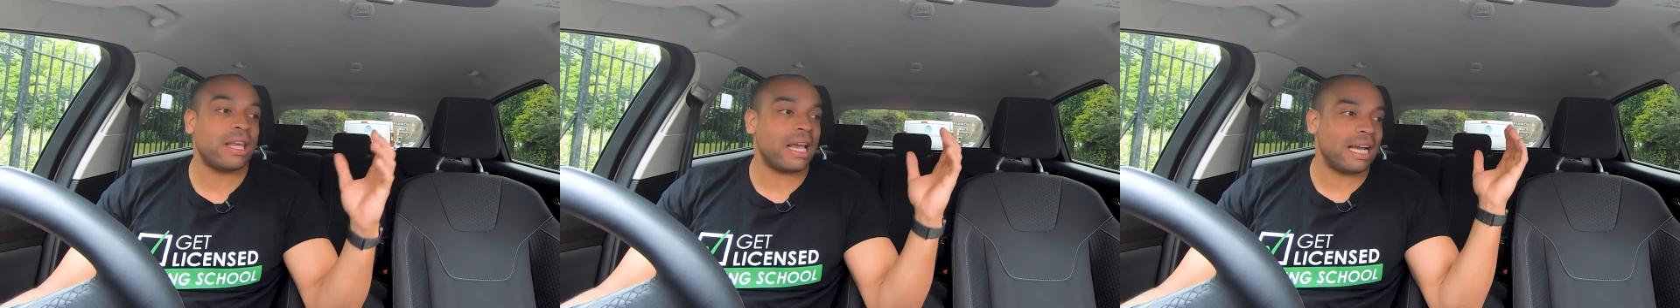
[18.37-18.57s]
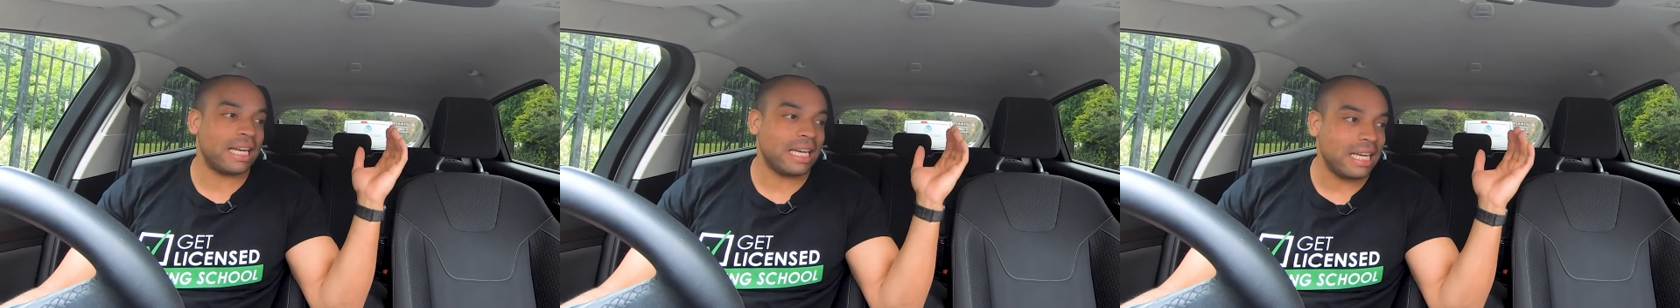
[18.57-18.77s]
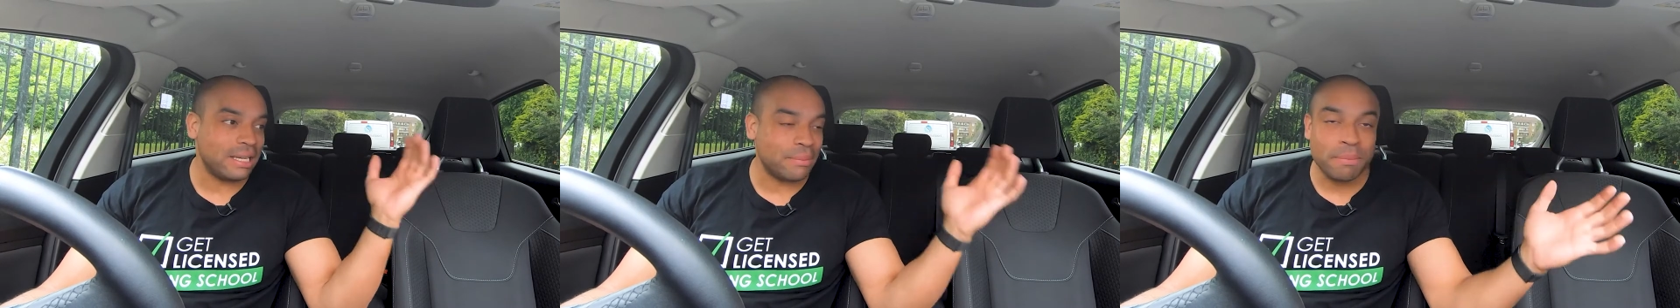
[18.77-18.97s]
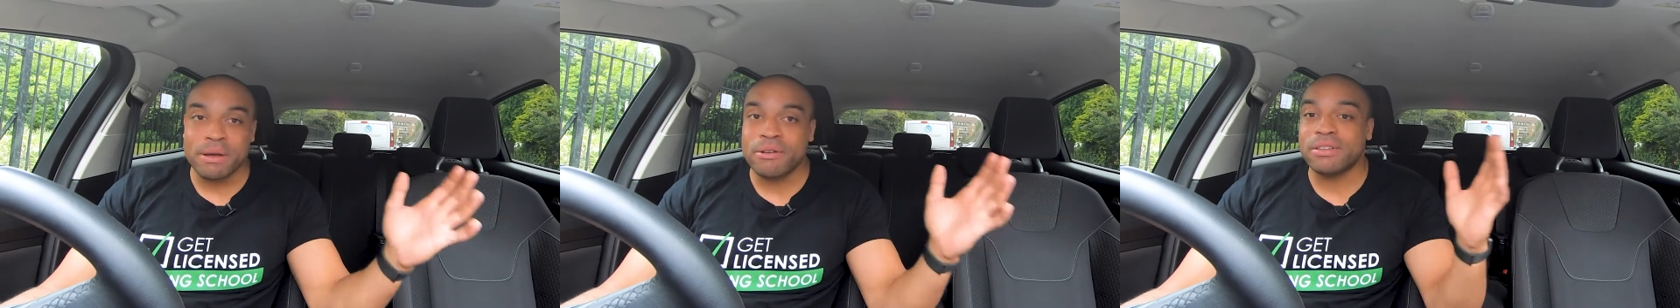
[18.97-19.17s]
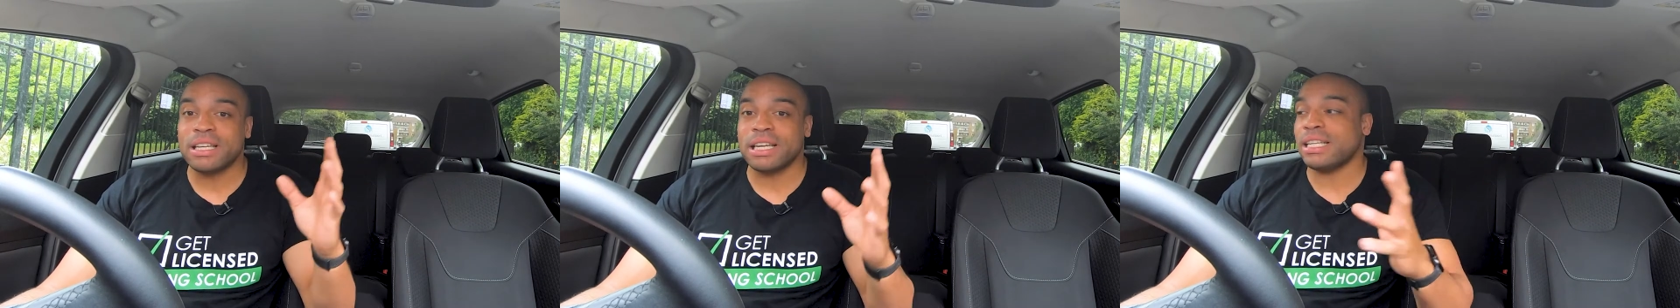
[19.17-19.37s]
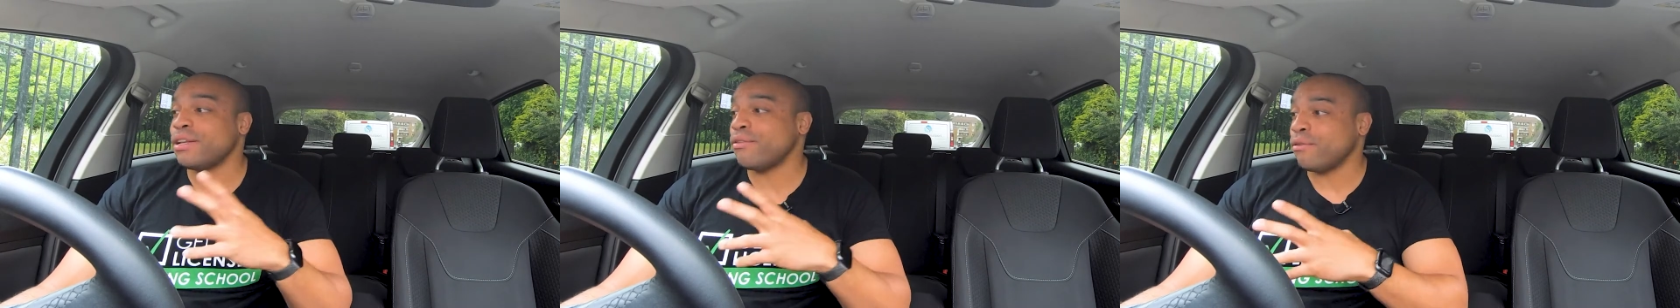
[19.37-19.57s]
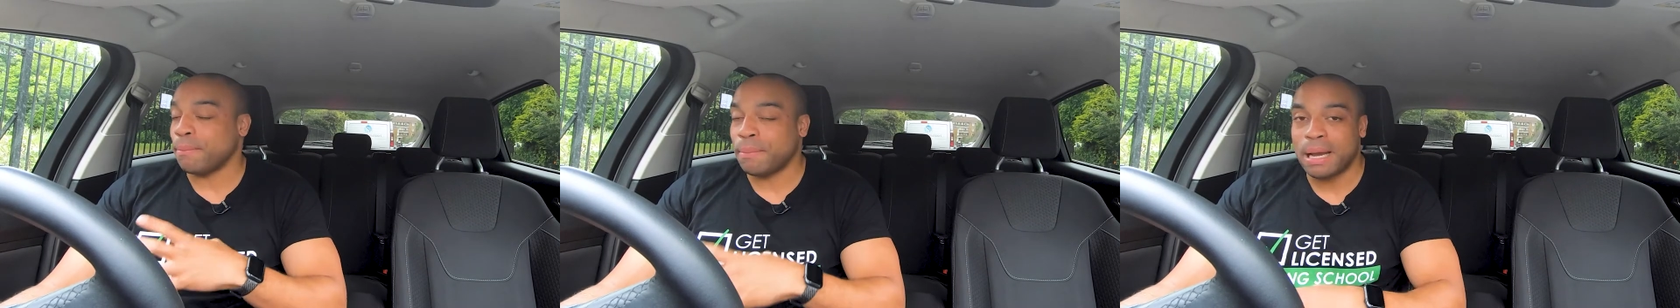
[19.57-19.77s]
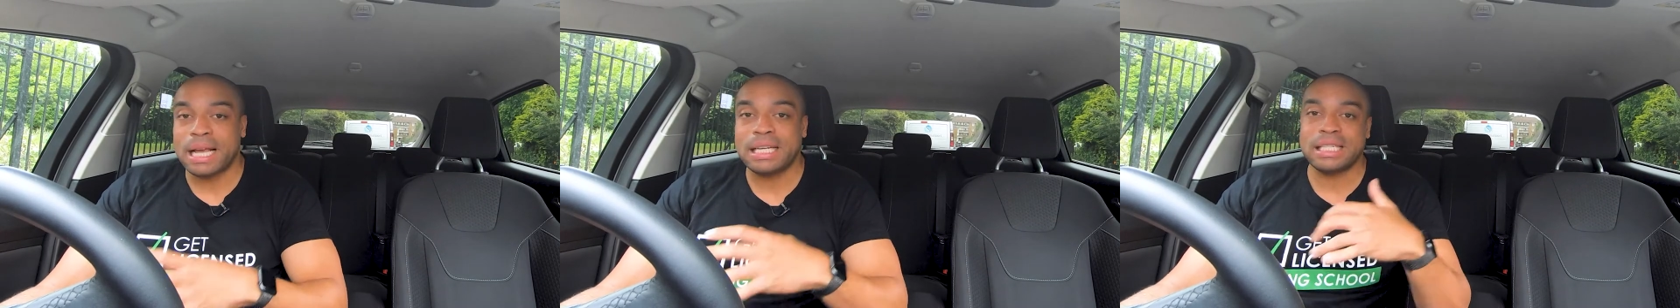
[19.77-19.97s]
They're going to need the mirrors in a
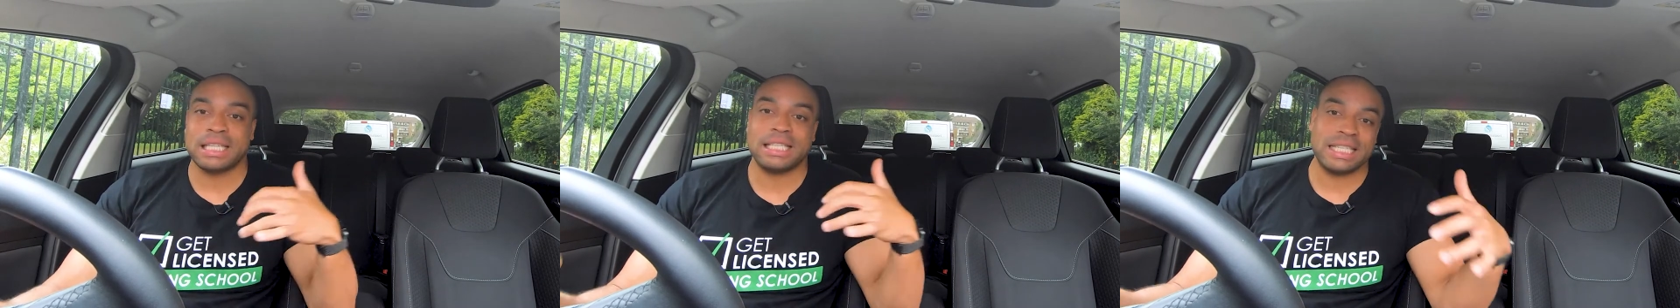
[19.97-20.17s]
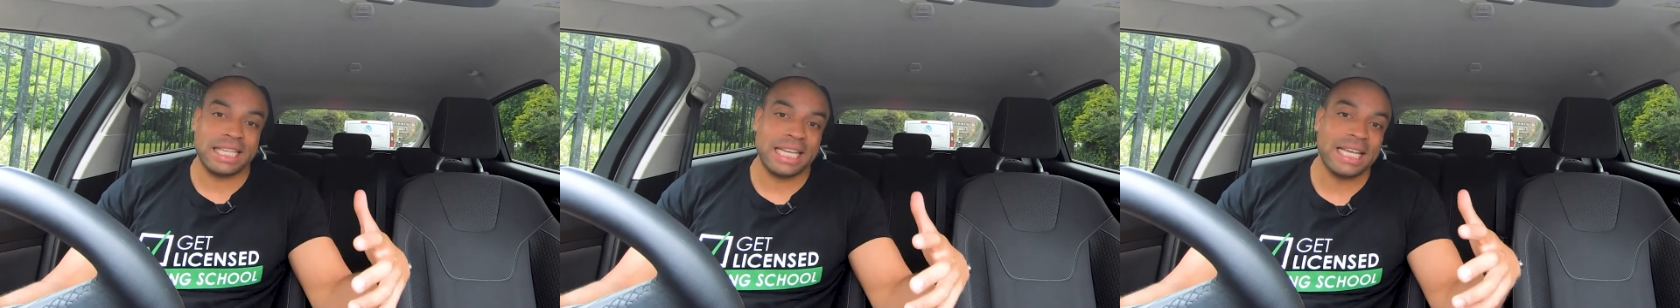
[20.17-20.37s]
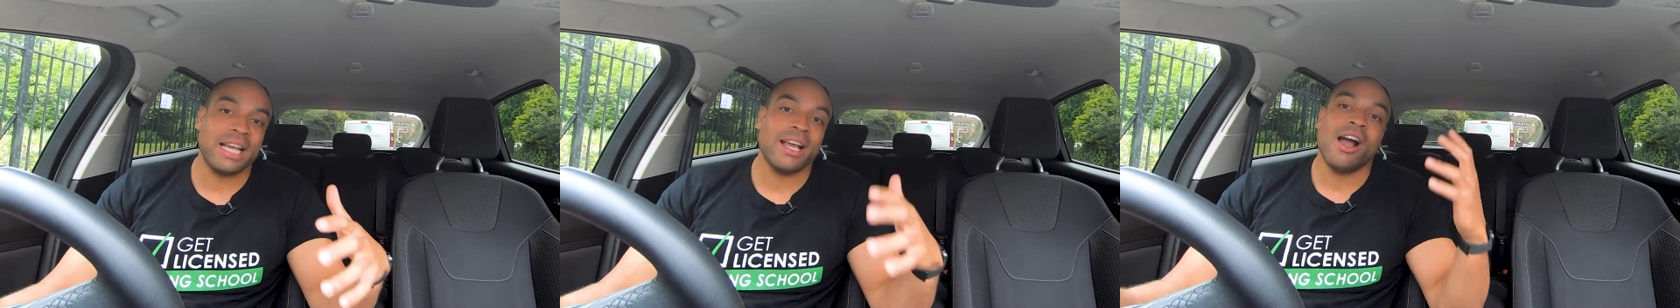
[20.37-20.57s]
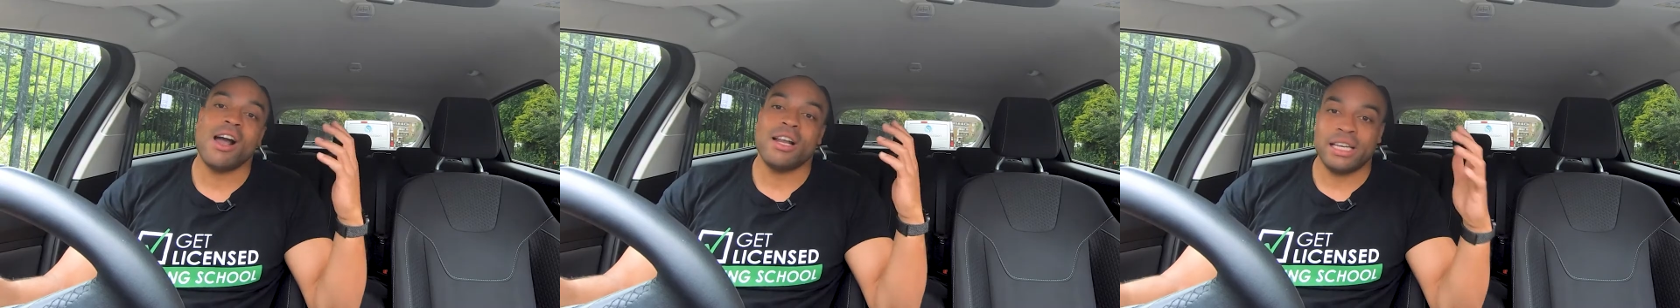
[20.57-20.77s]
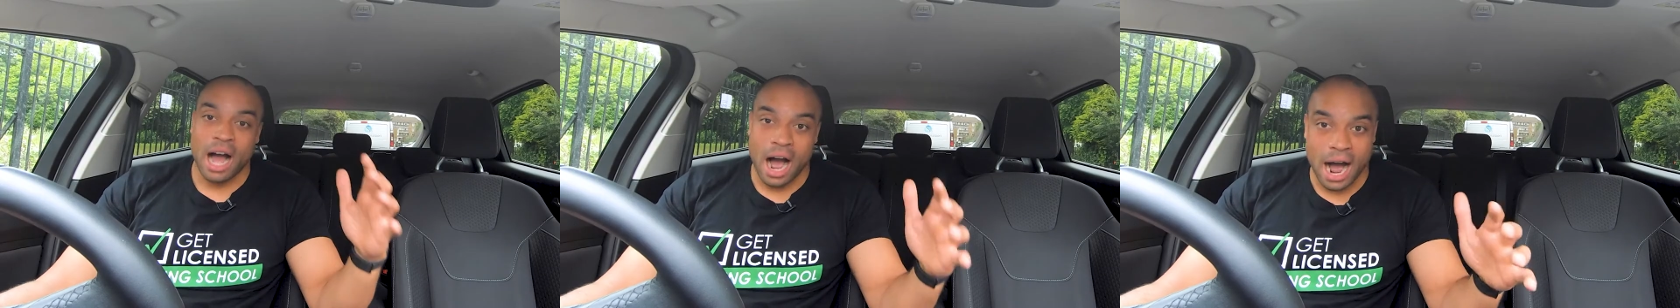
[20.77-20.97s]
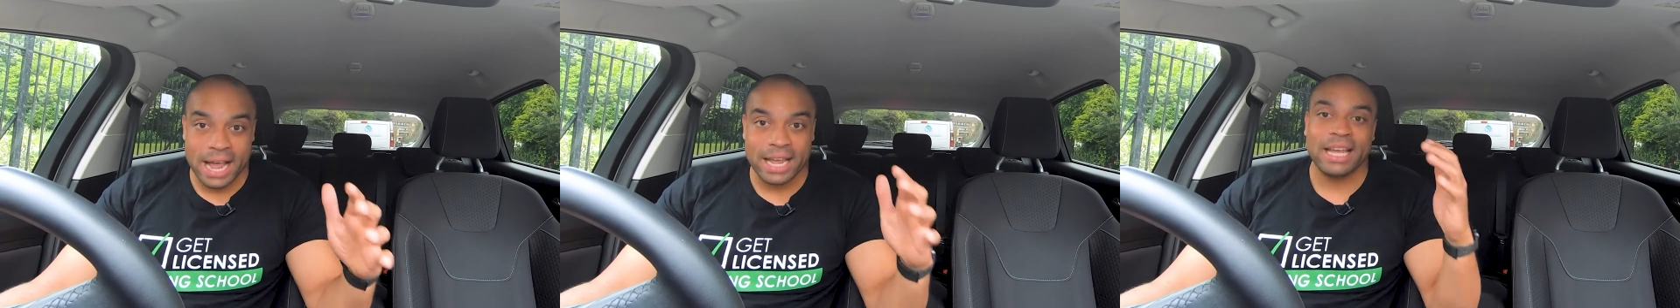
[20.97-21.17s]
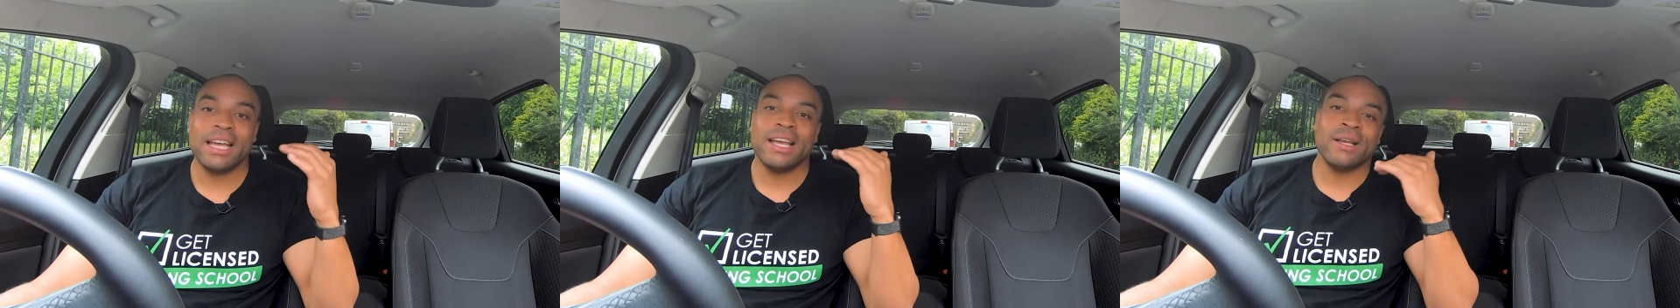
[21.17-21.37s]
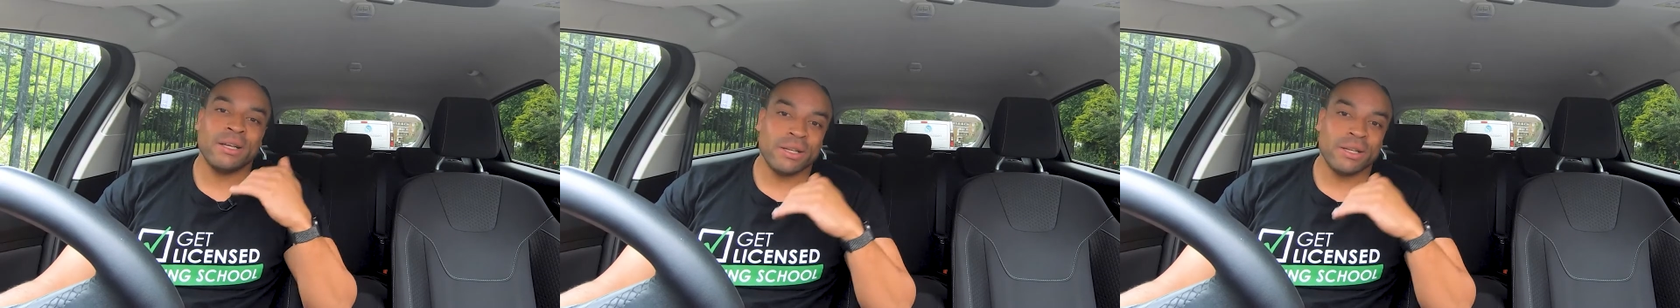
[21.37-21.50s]
different place, the seat height,